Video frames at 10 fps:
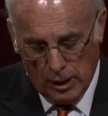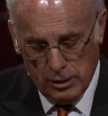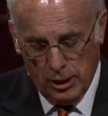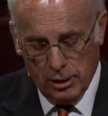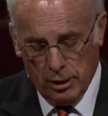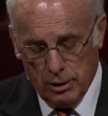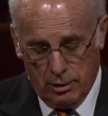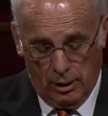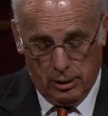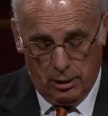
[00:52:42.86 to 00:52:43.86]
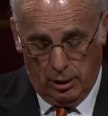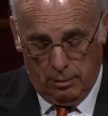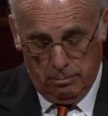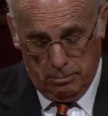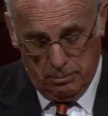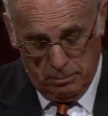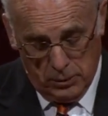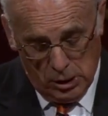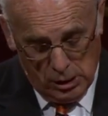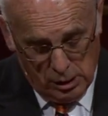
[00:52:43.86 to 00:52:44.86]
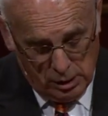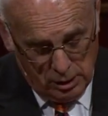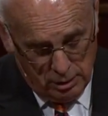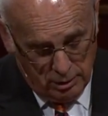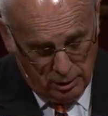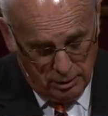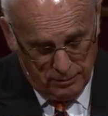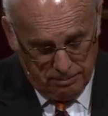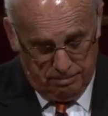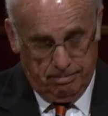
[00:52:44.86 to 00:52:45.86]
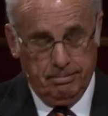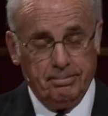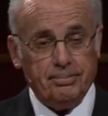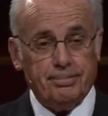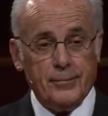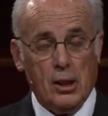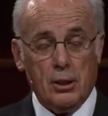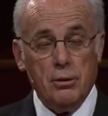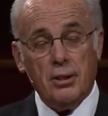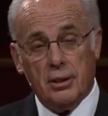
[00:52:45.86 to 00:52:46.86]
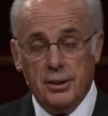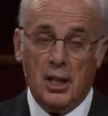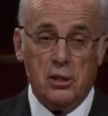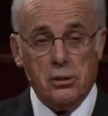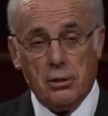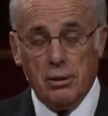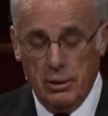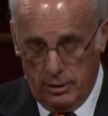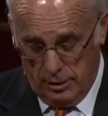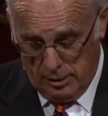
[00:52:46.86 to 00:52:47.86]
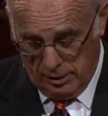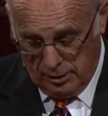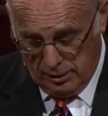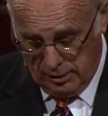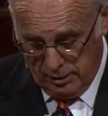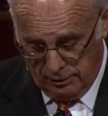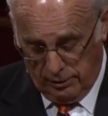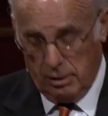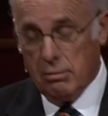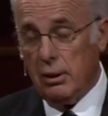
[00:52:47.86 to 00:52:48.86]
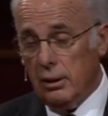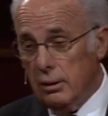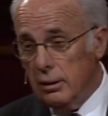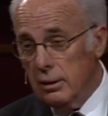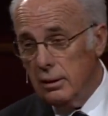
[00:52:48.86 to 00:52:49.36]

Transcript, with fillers: And Jesus says to him, mm-hmm. Are you the teacher of Israel?